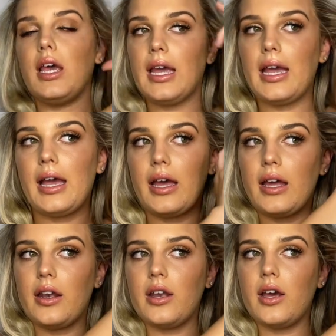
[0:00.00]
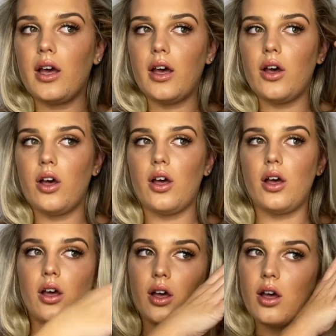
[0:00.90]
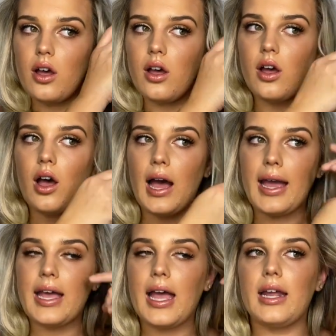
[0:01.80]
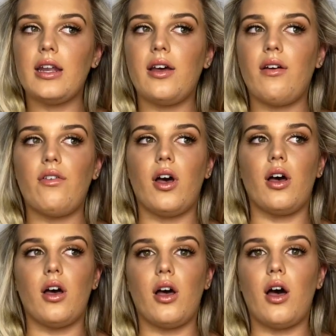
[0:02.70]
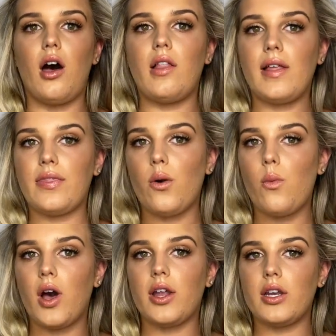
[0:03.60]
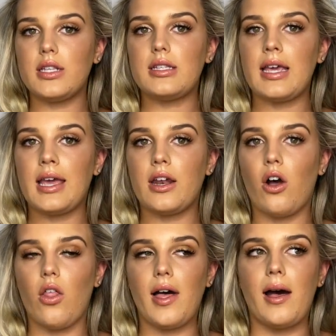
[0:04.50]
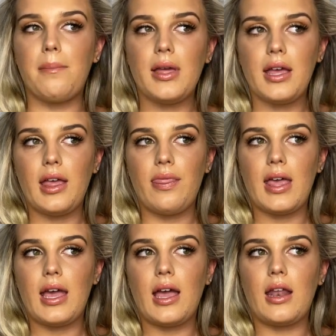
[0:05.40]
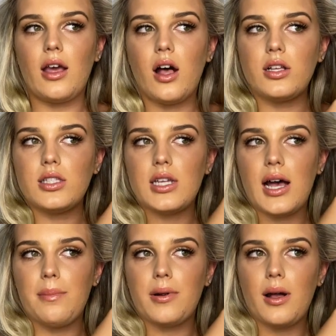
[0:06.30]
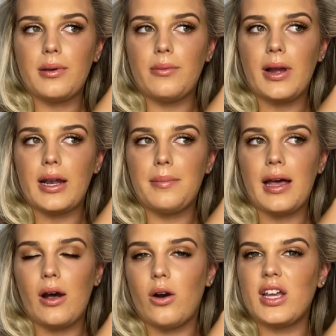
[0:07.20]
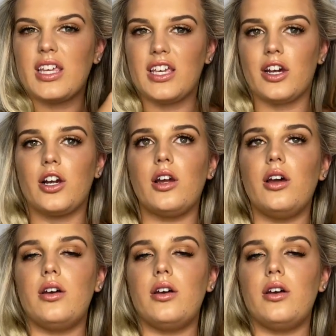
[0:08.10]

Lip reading: and I'll let the wand take it all up, and then I'll stop probably right about here.